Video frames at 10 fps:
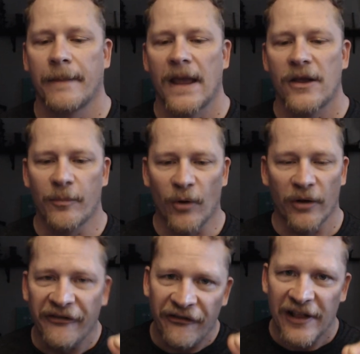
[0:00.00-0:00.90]
You're both
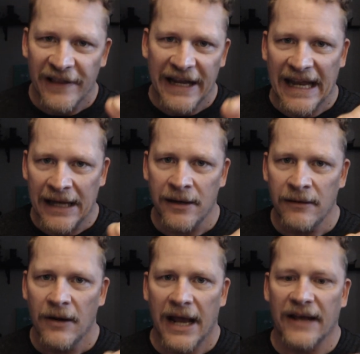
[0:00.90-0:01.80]
filling in
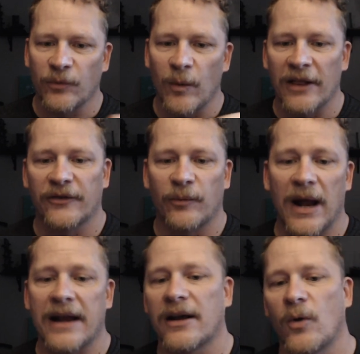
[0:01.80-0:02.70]
as well as
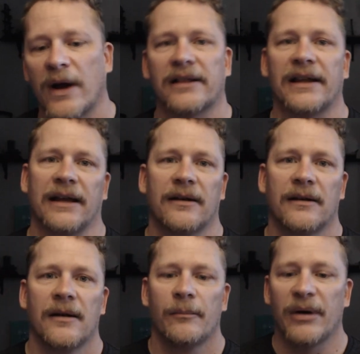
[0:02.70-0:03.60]
writing quickly.
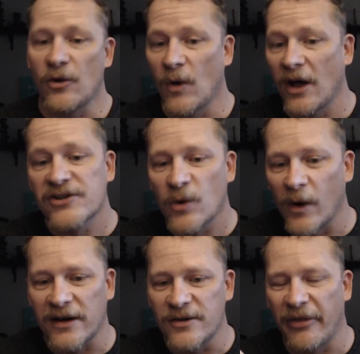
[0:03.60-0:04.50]
But you also
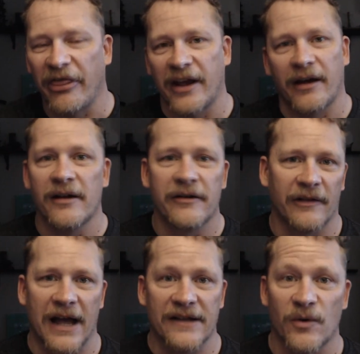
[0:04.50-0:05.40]
want to do thick
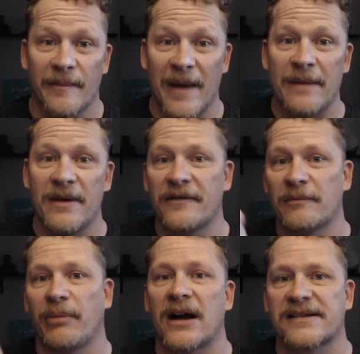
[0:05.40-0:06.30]
underlines or maybe even
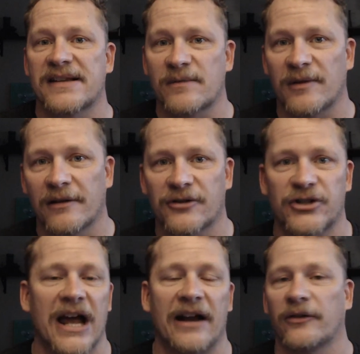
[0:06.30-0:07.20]
boxes with little
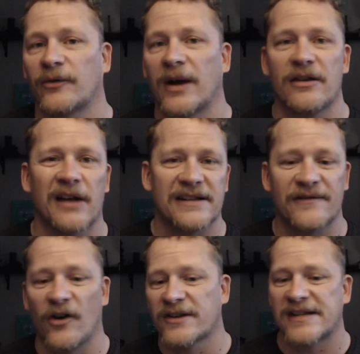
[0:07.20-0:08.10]
shadows, right? You guys have
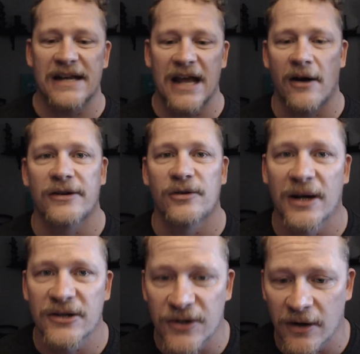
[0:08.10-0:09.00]
all seen how I do
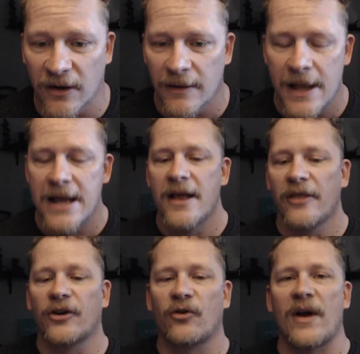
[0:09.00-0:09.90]
my journal.
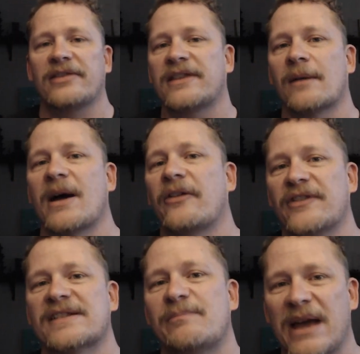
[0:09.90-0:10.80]
The great thing about
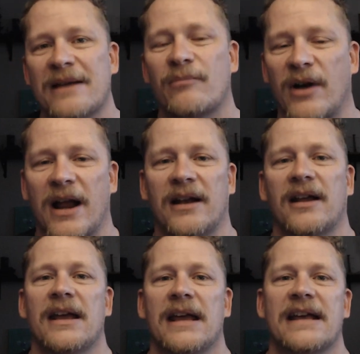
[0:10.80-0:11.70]
this pen brand
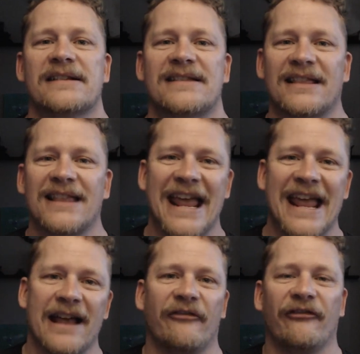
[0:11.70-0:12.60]
is that the
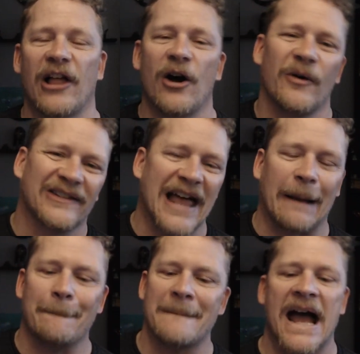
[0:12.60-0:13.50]
ink flow is like
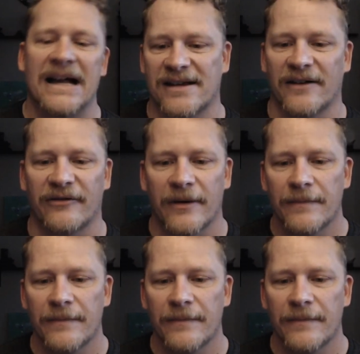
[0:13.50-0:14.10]
massive.